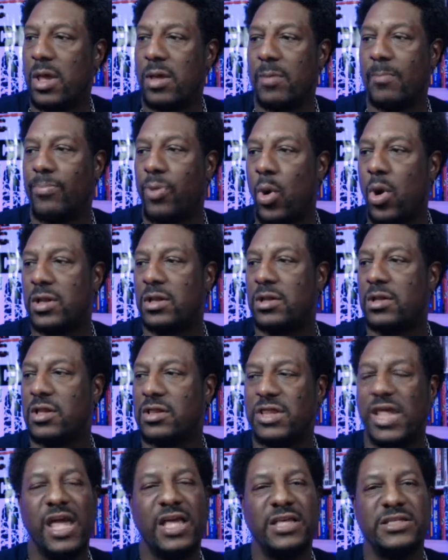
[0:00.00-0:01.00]
important the
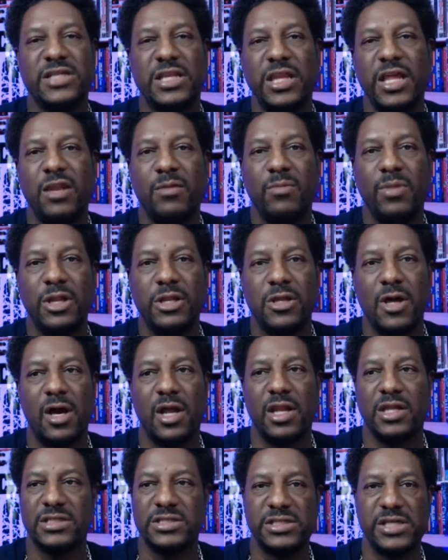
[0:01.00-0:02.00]
things that need to be
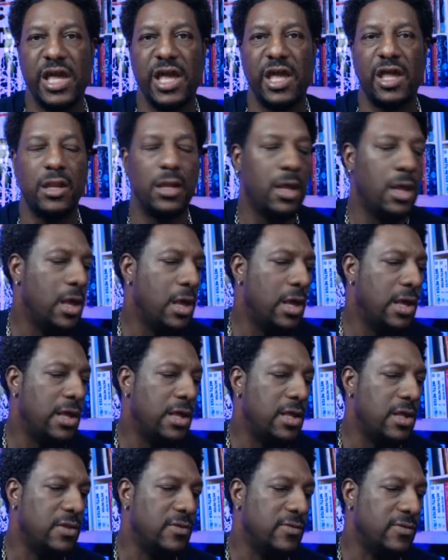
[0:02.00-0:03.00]
done and said,
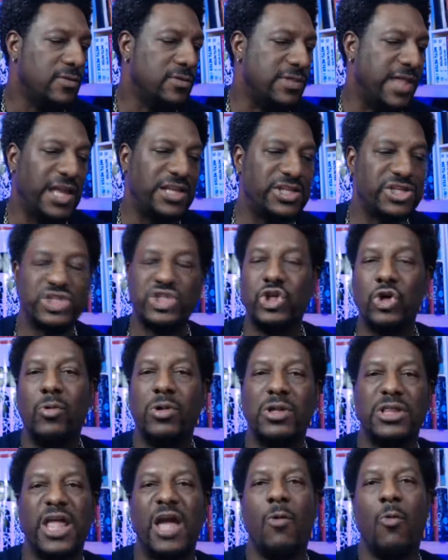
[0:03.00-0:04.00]
they just do
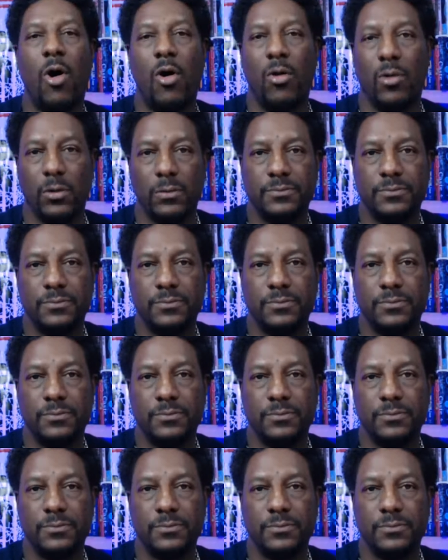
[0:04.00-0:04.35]
what they want.